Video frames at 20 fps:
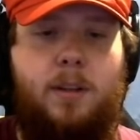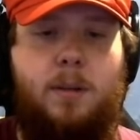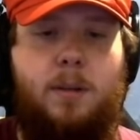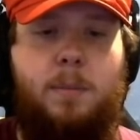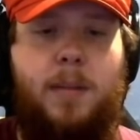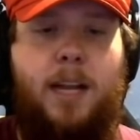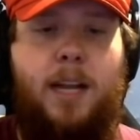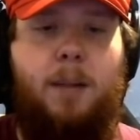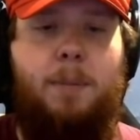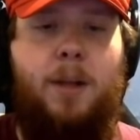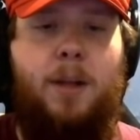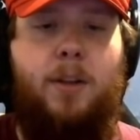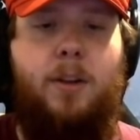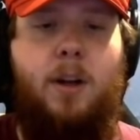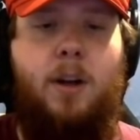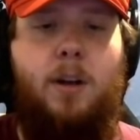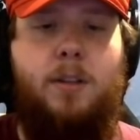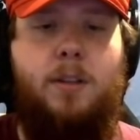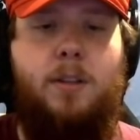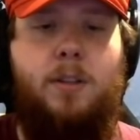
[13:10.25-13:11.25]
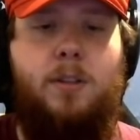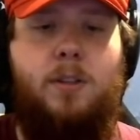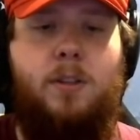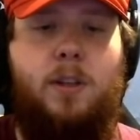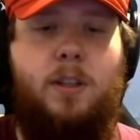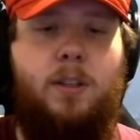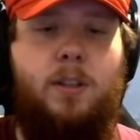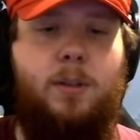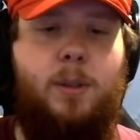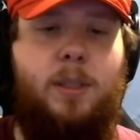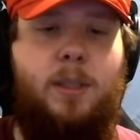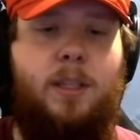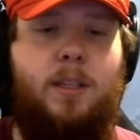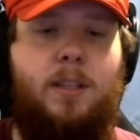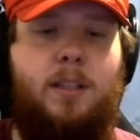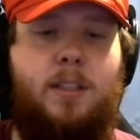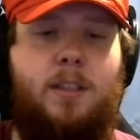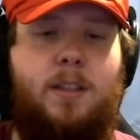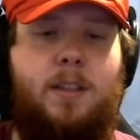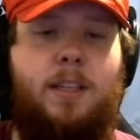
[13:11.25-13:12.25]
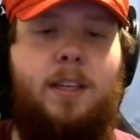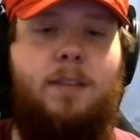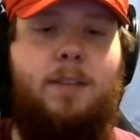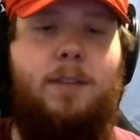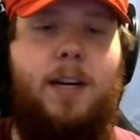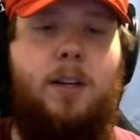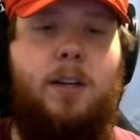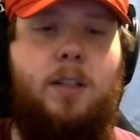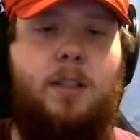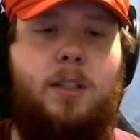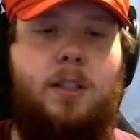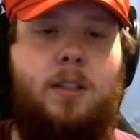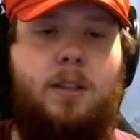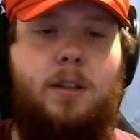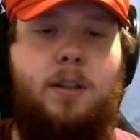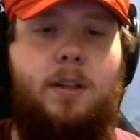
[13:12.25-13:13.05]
A black belt also struggles with it, so he can vouch.